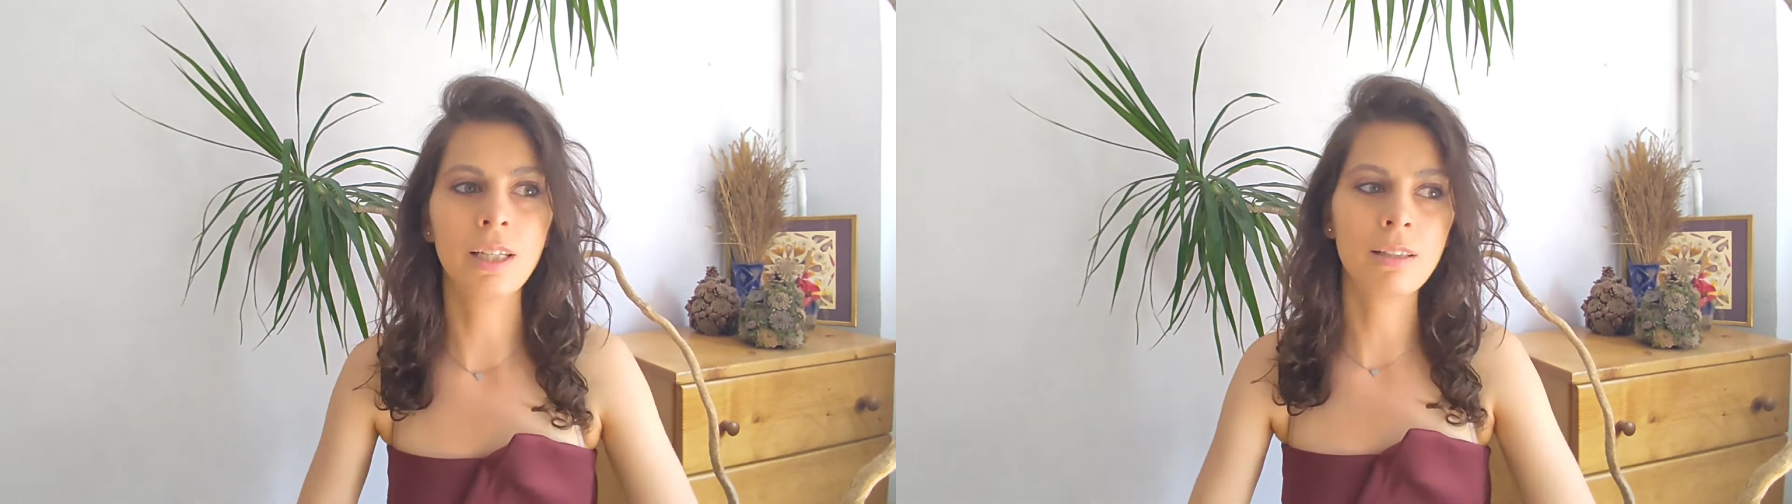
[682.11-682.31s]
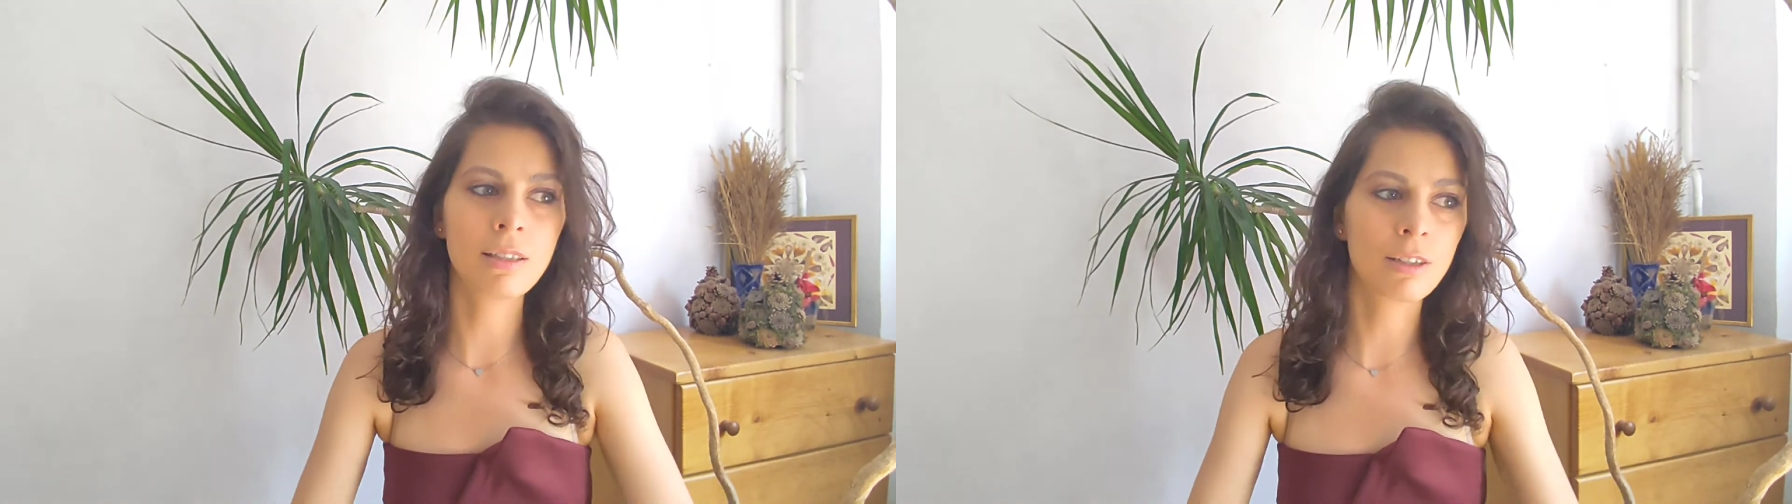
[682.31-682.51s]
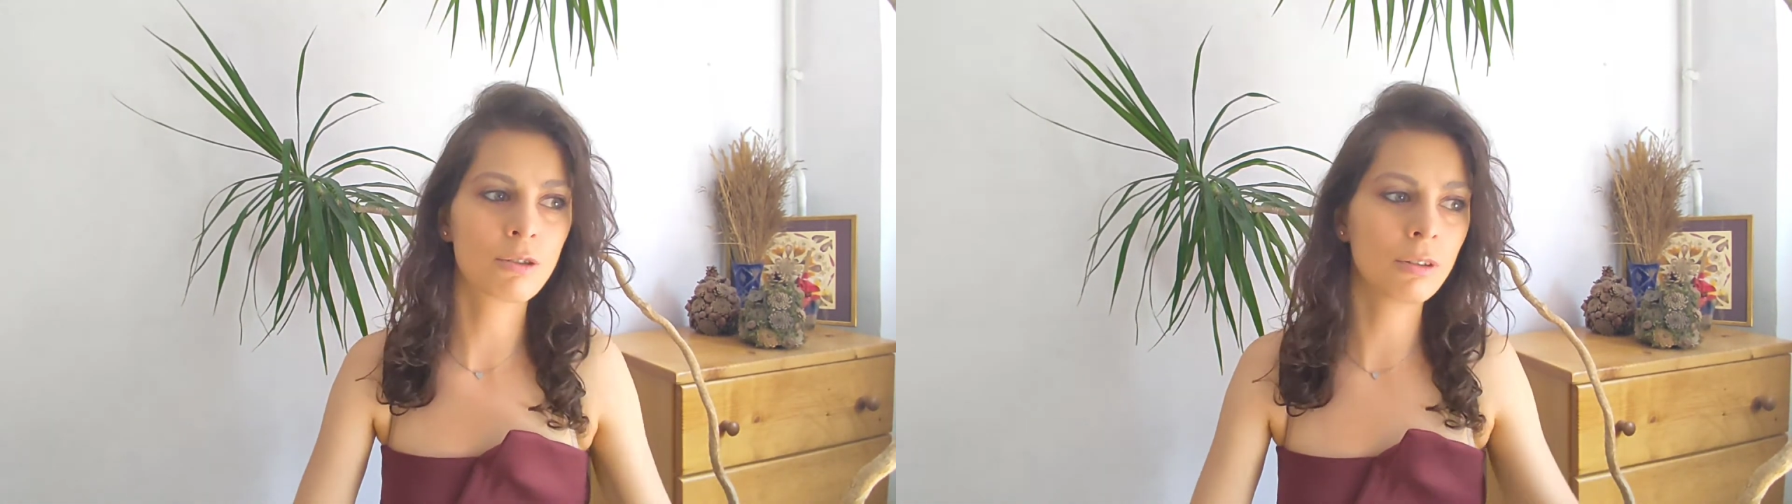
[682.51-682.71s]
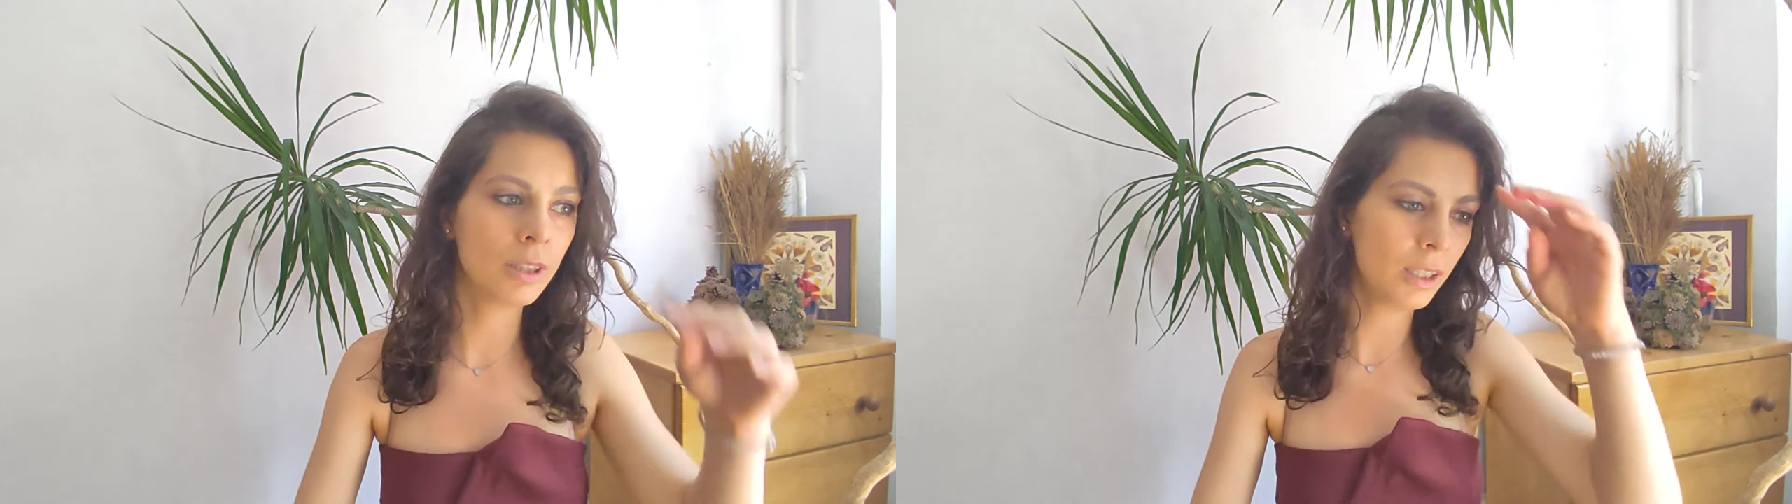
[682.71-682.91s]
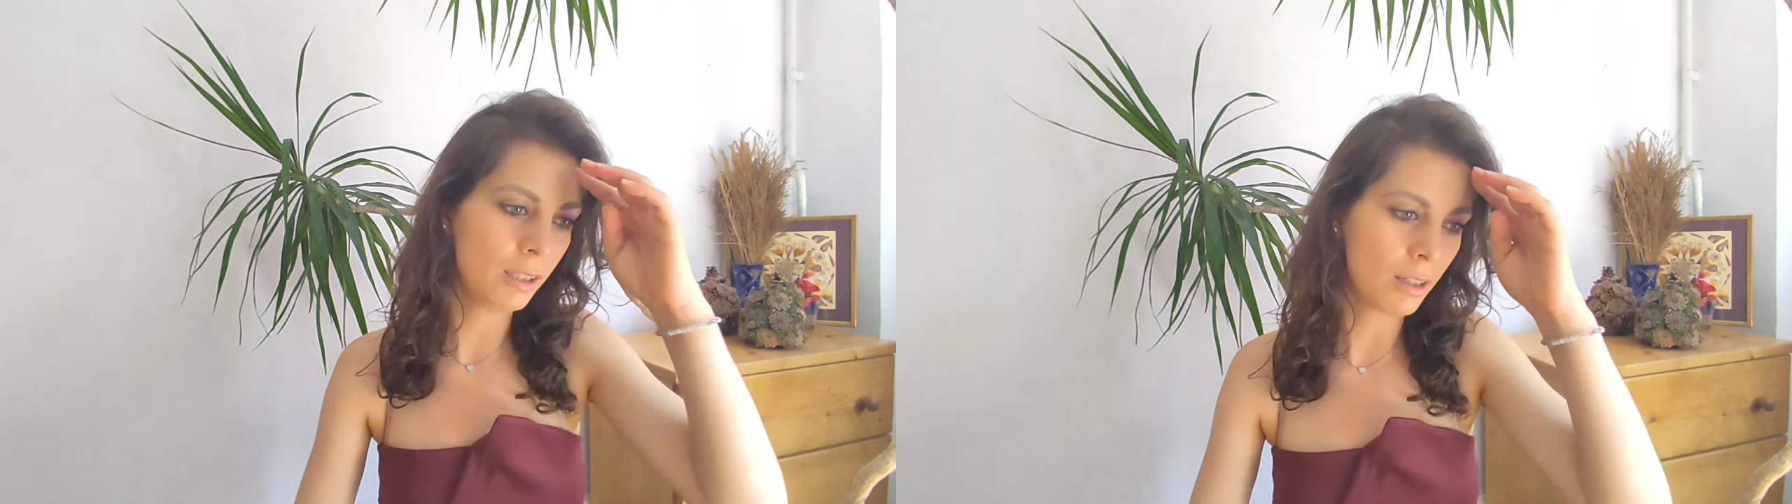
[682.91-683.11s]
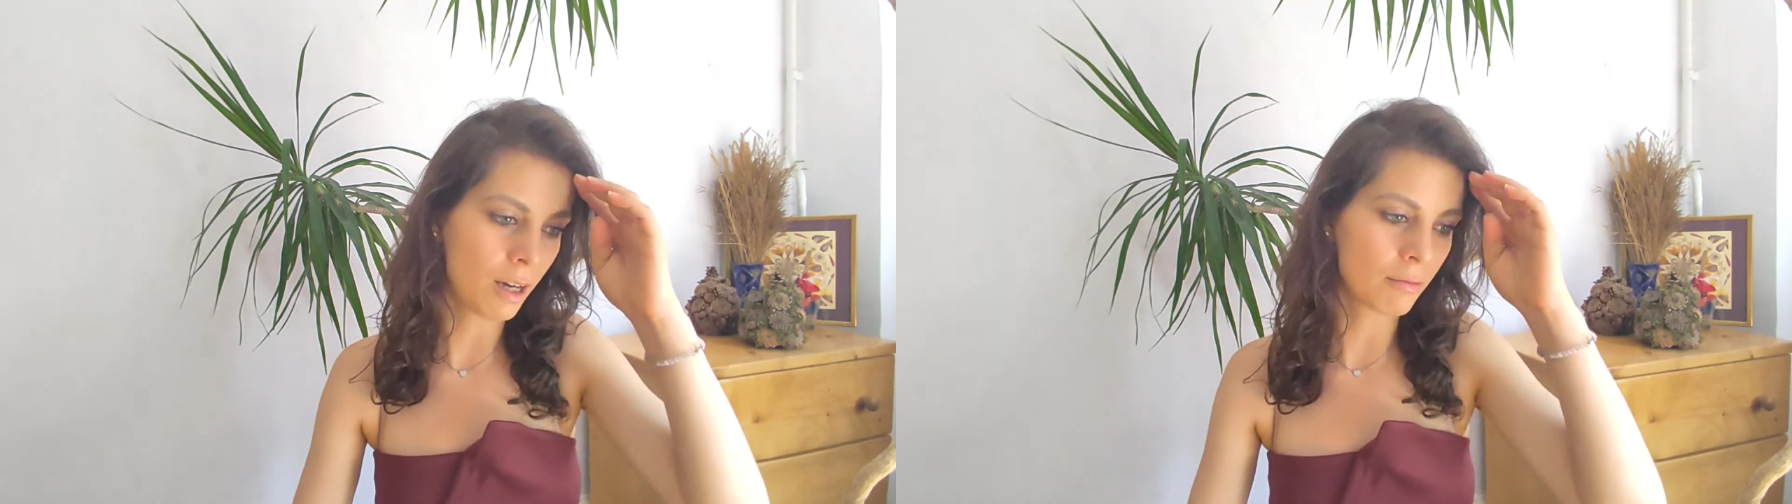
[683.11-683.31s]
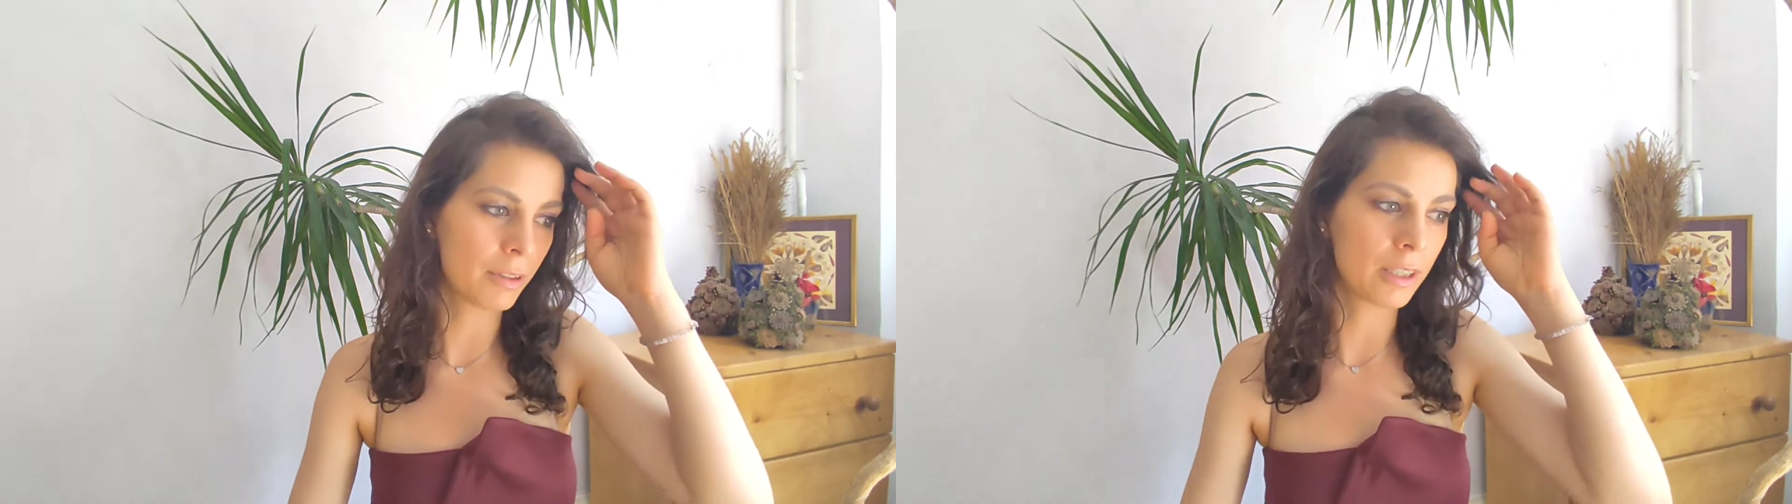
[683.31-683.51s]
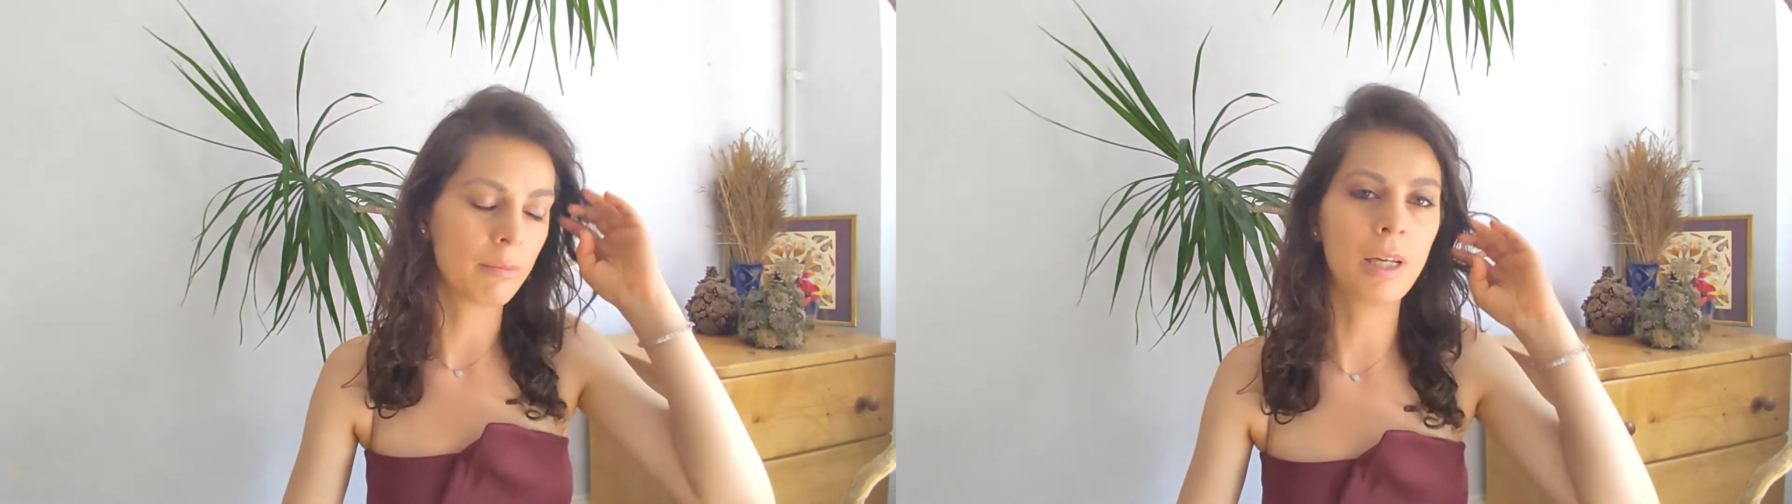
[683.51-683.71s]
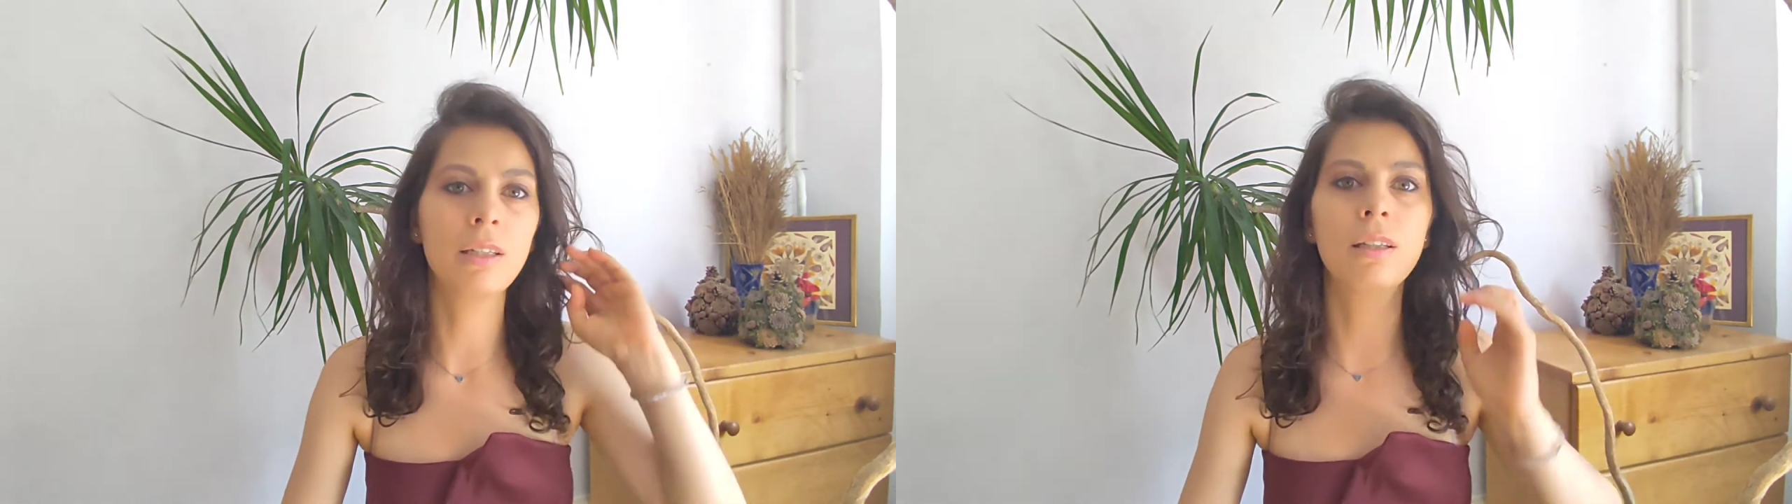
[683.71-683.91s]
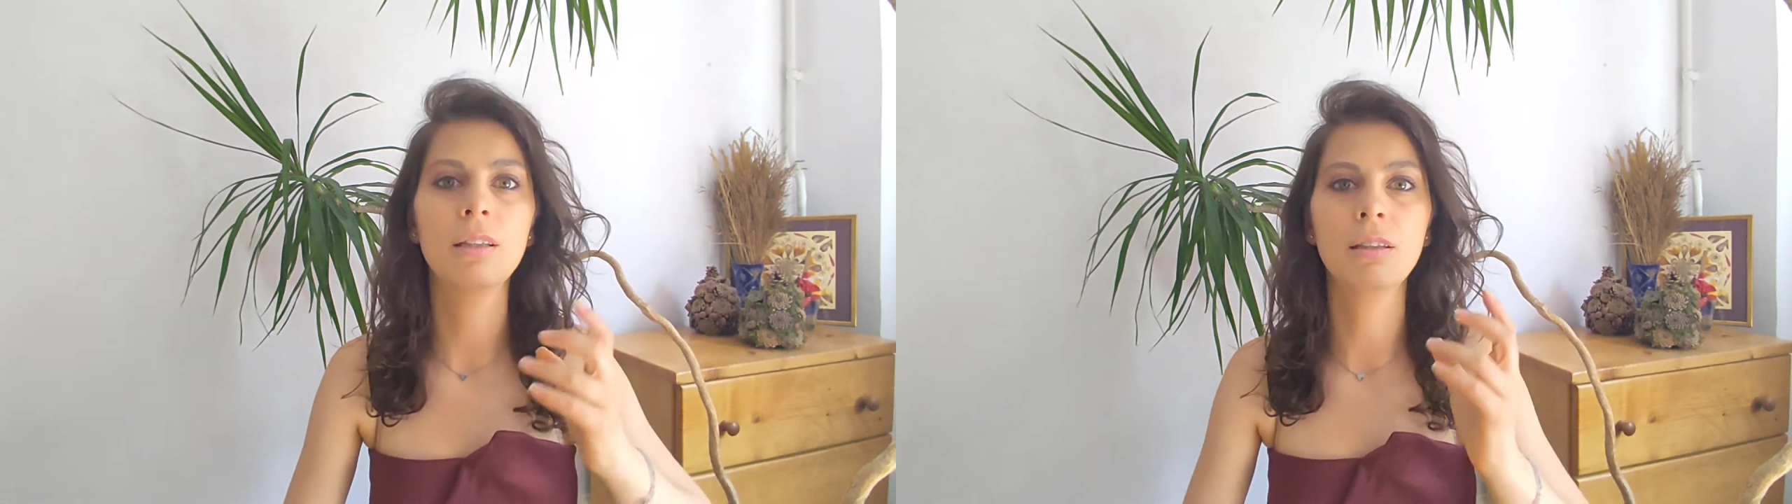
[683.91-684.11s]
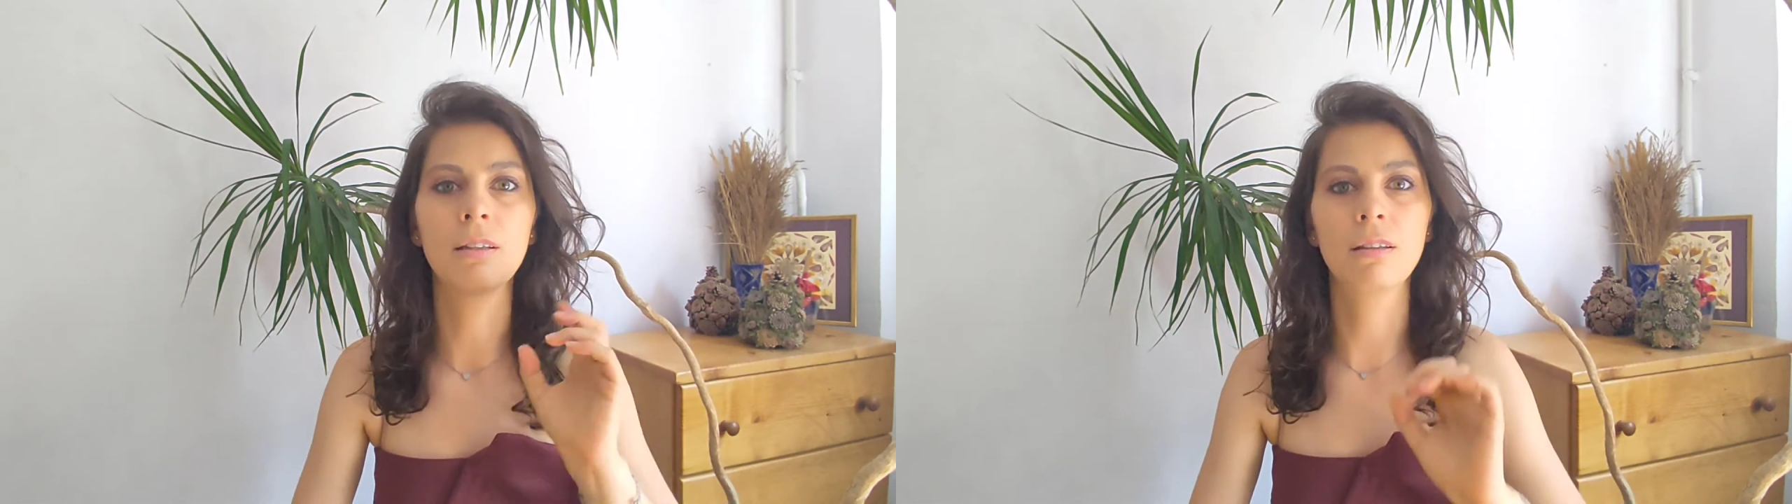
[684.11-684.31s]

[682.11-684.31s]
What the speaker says: That's actually not recommended.